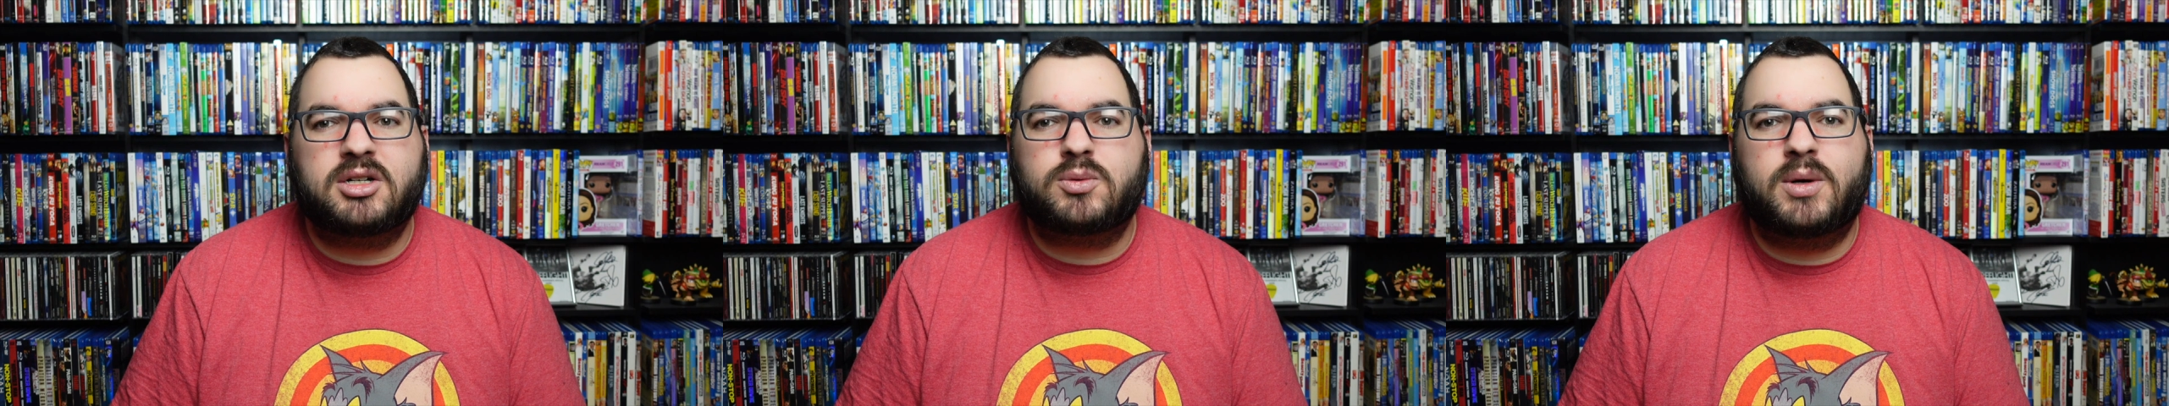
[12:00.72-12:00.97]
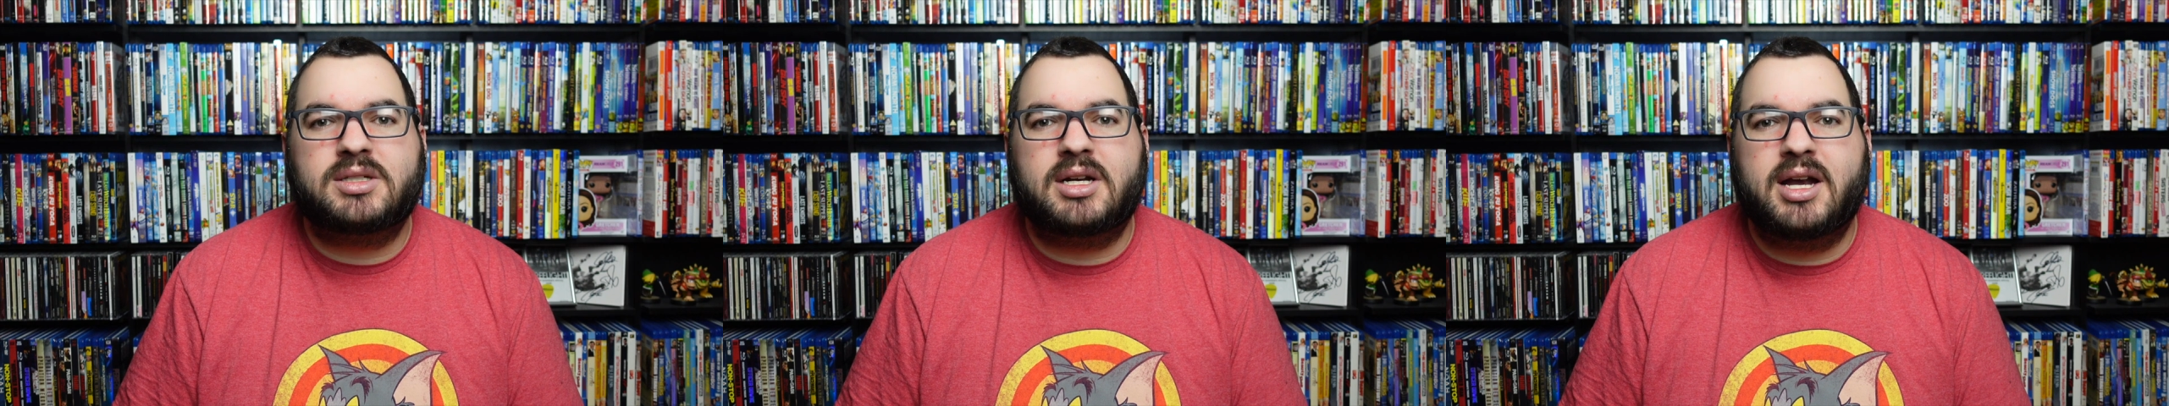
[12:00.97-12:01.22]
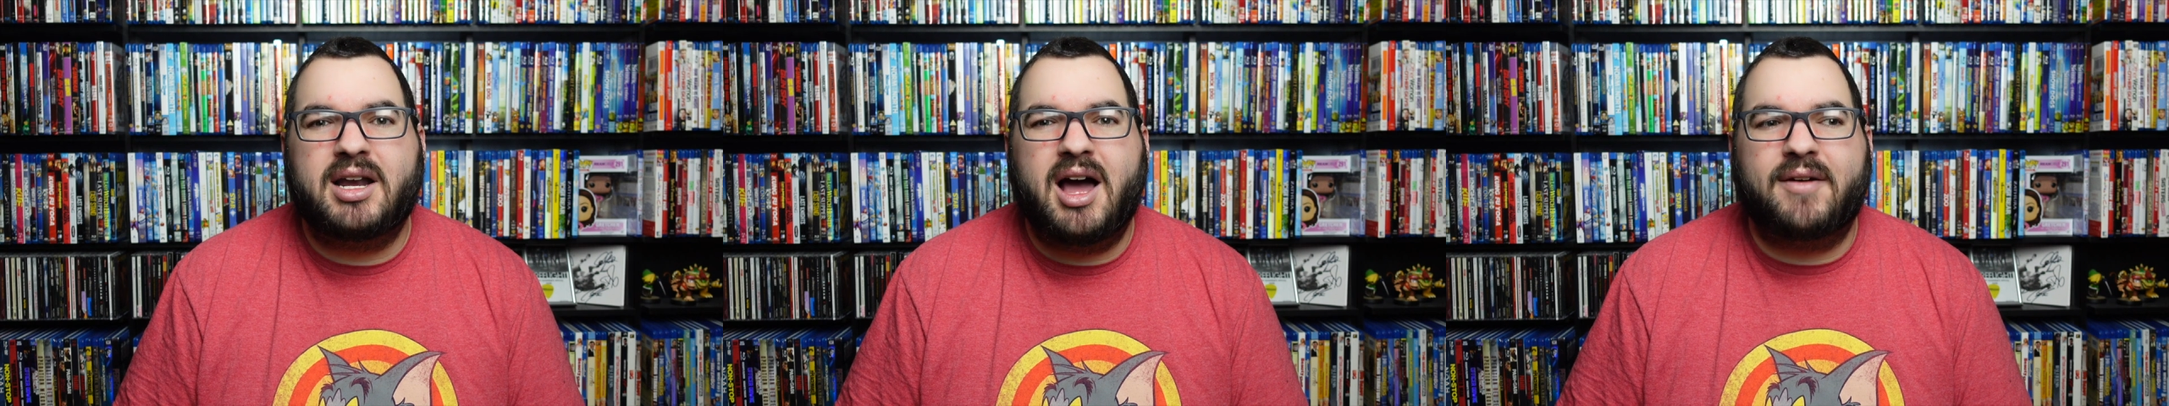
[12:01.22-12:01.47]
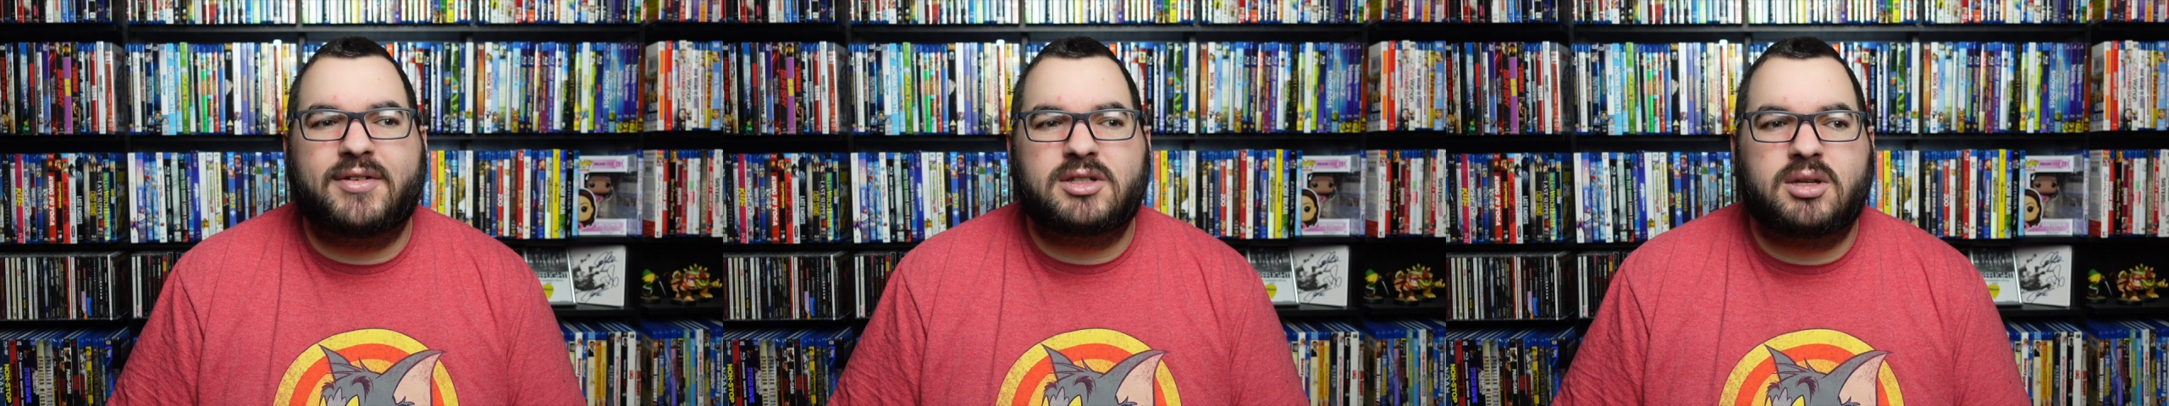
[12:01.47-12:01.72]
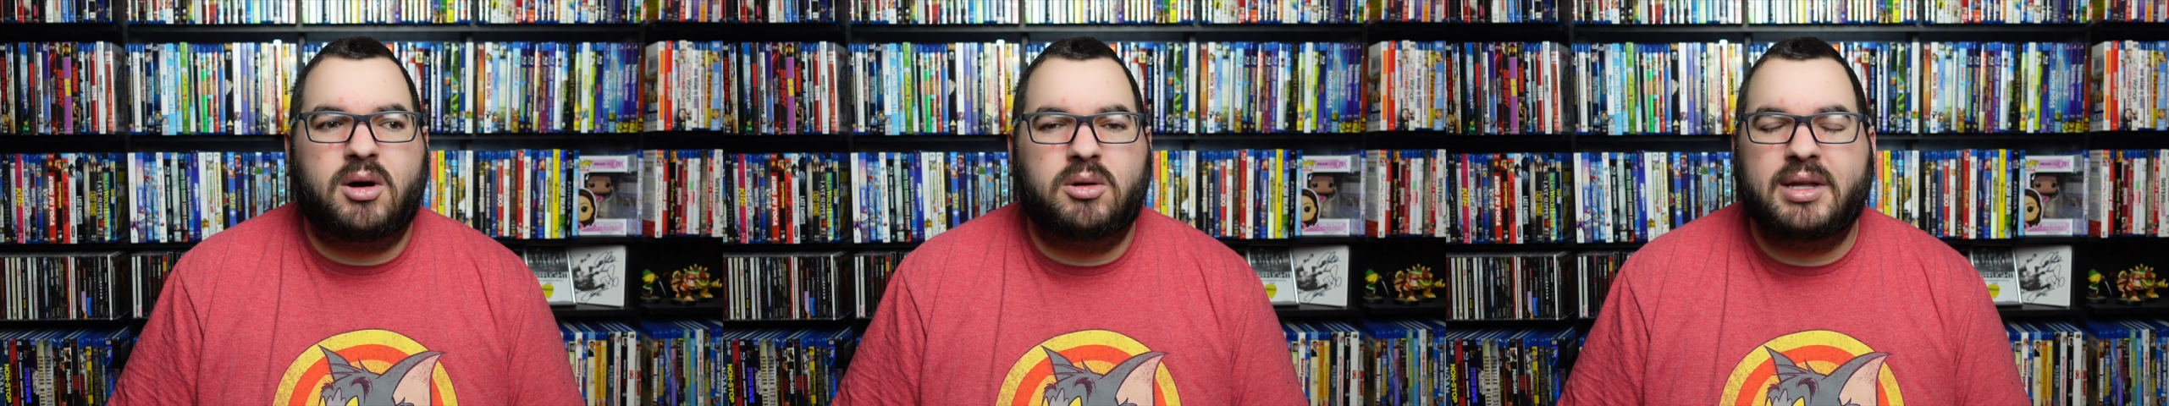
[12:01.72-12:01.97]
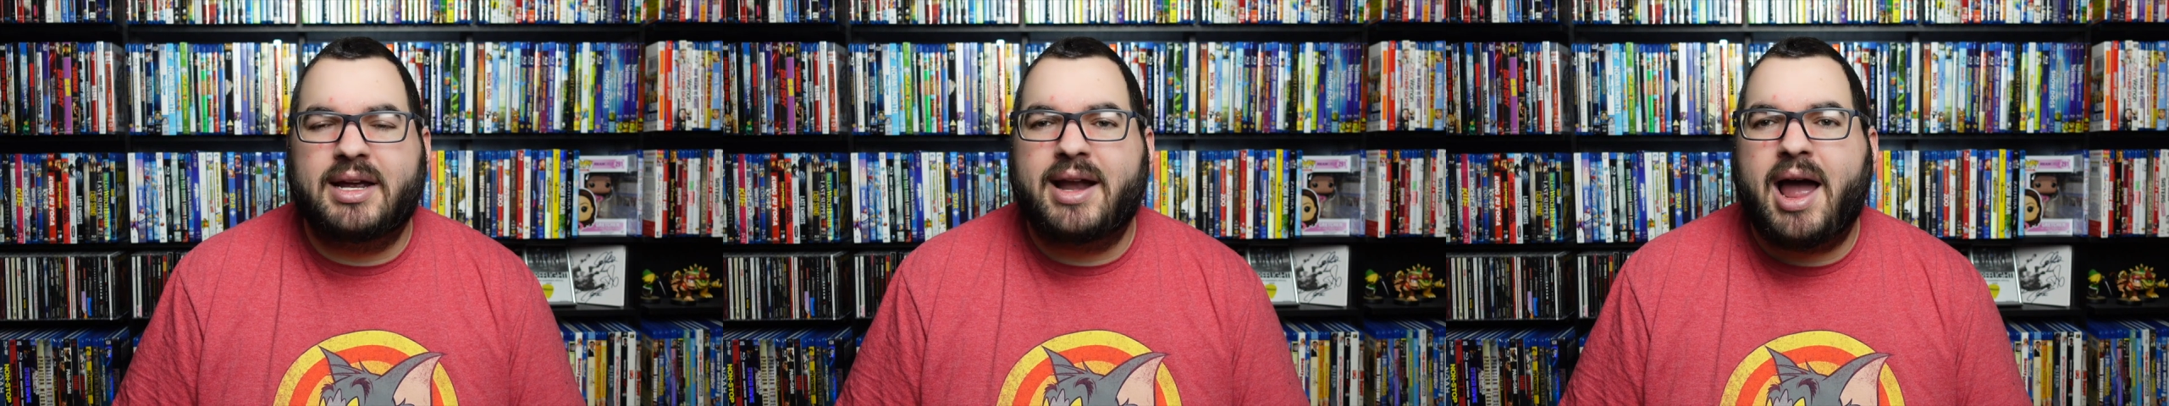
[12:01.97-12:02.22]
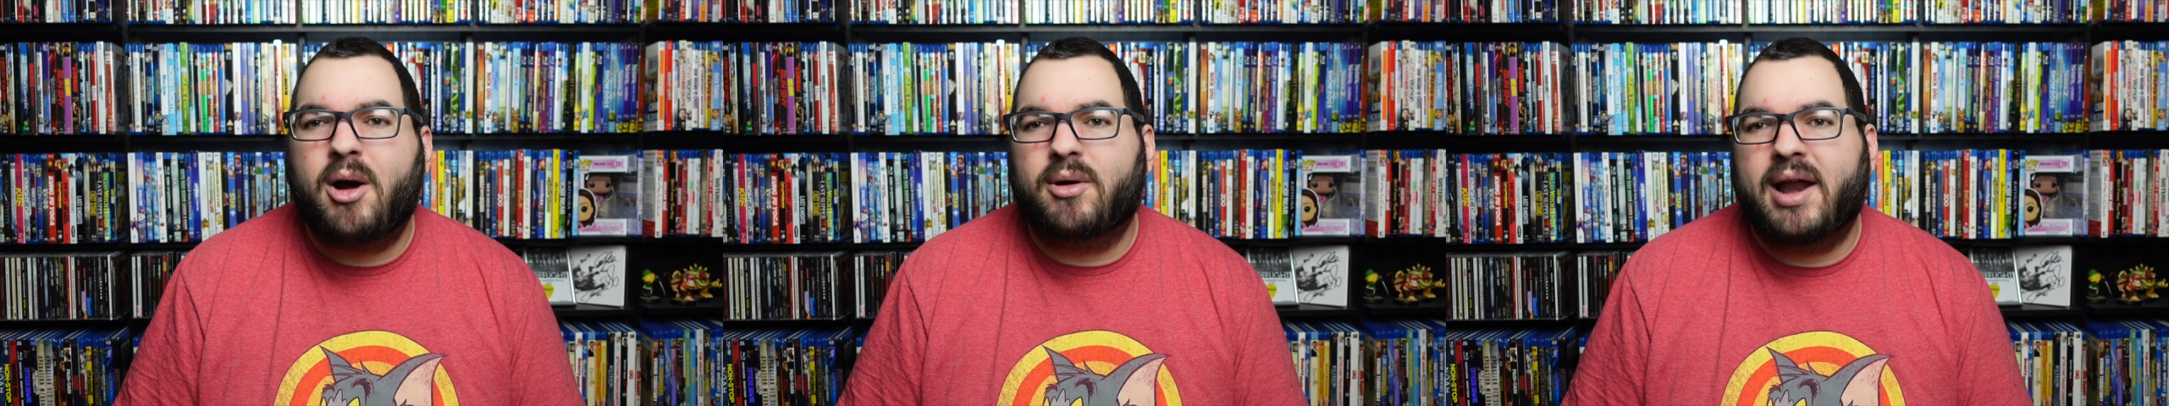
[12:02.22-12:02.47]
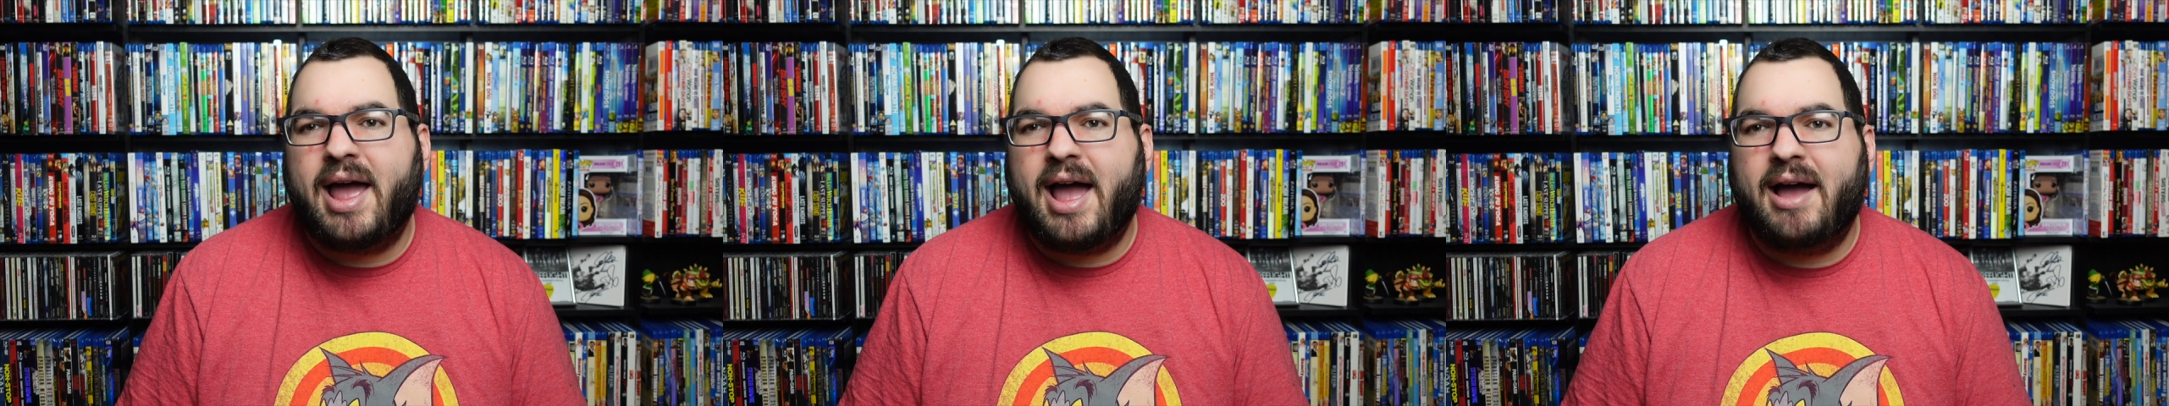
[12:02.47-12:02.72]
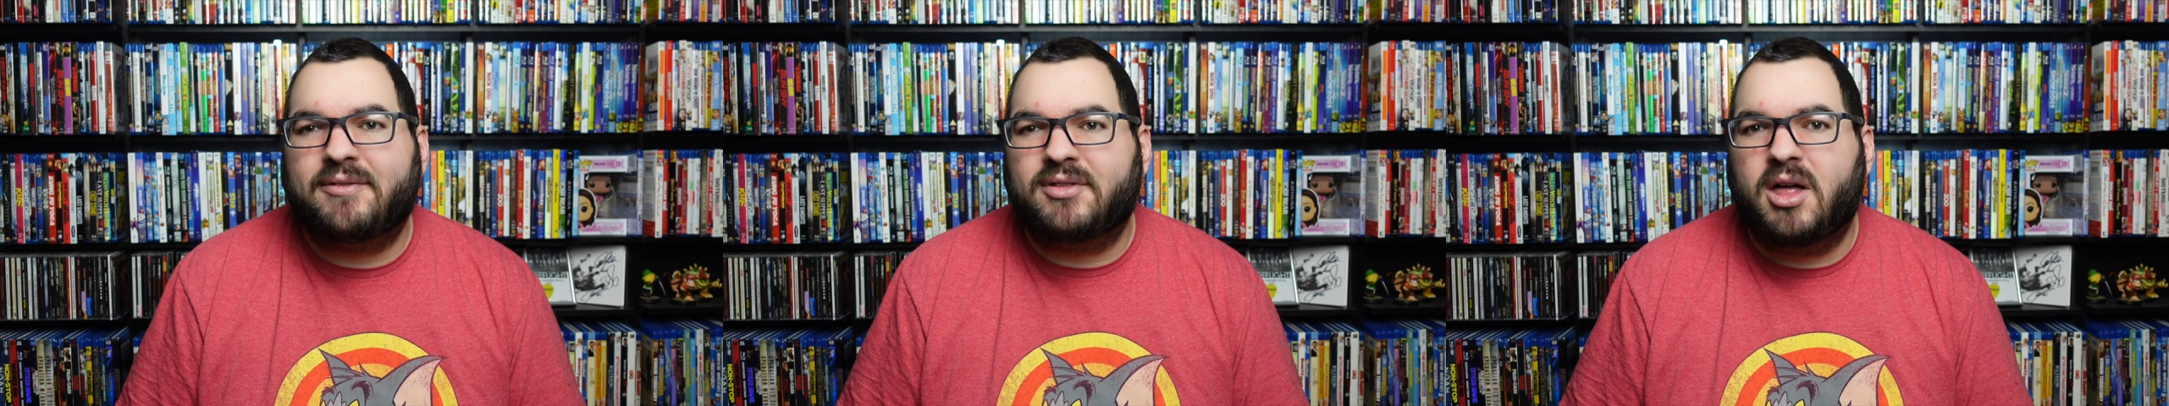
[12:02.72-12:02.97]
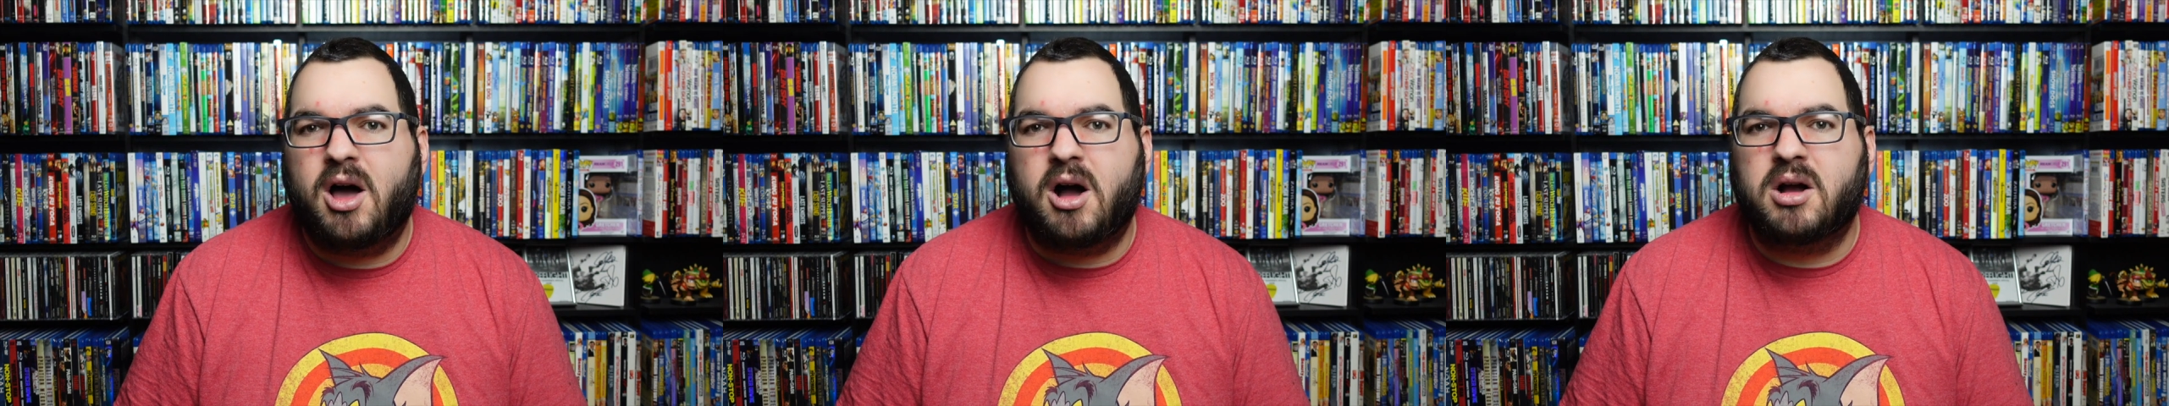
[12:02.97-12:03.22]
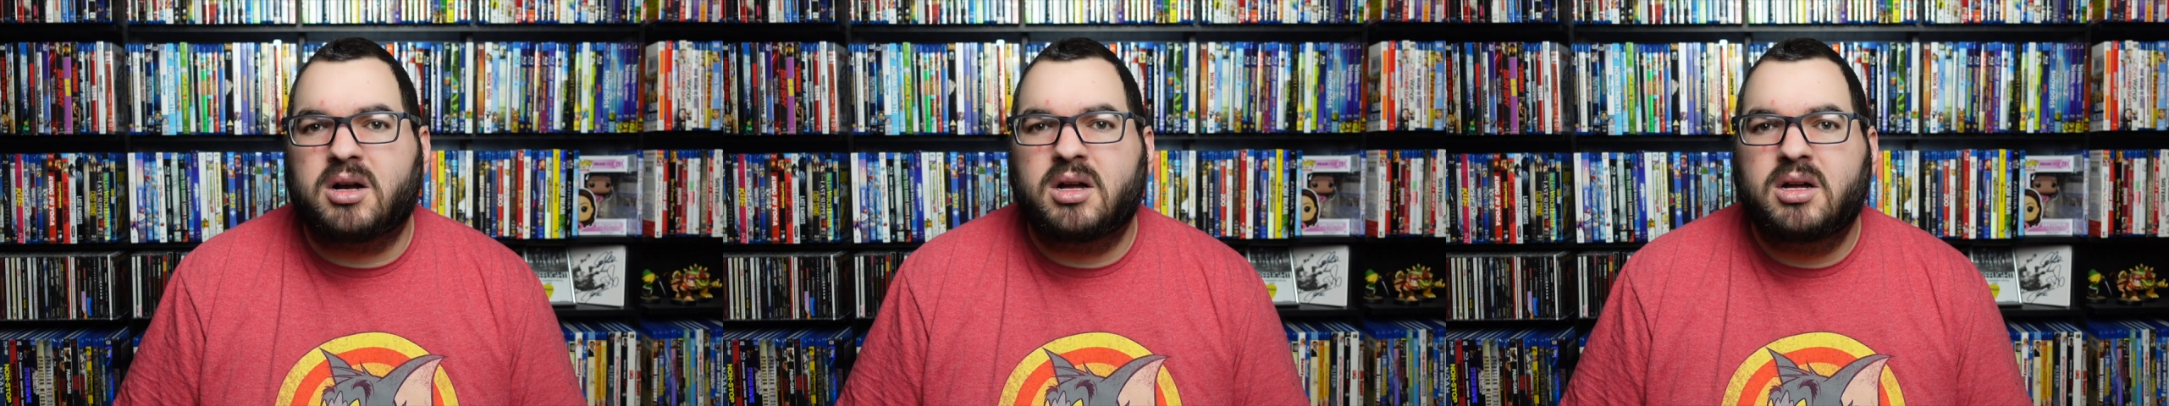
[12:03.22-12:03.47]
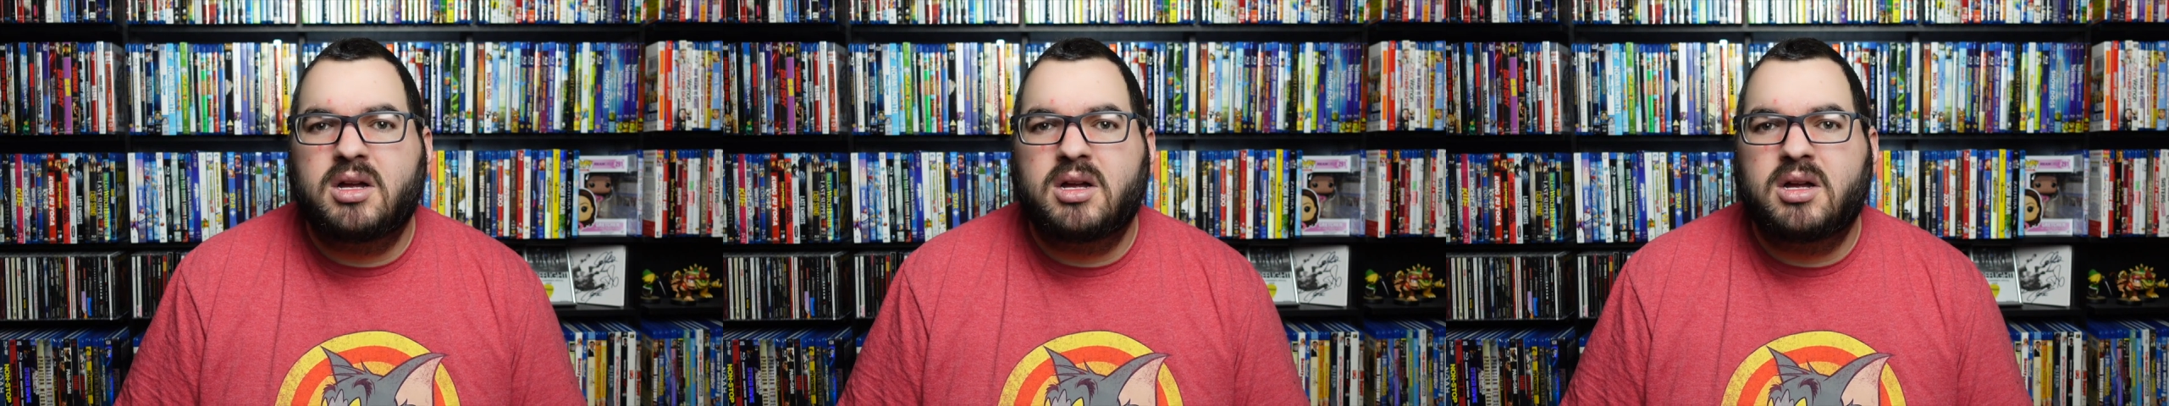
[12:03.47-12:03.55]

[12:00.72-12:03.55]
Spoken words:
just wasn't enough. It's only 1.5 hours long,